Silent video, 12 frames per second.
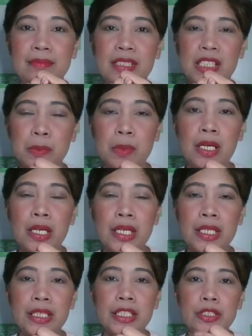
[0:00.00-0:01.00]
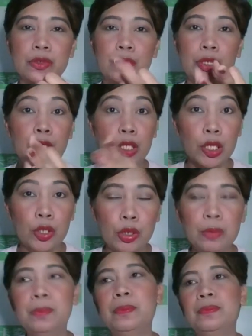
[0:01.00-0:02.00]
Smart or
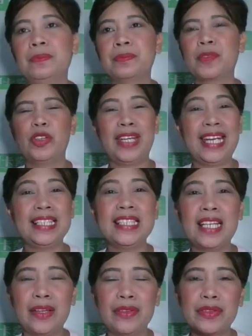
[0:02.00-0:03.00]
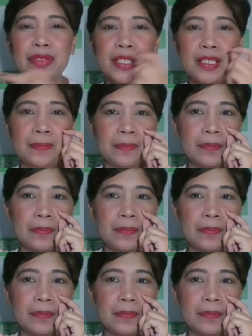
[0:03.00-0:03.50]
Globe or any other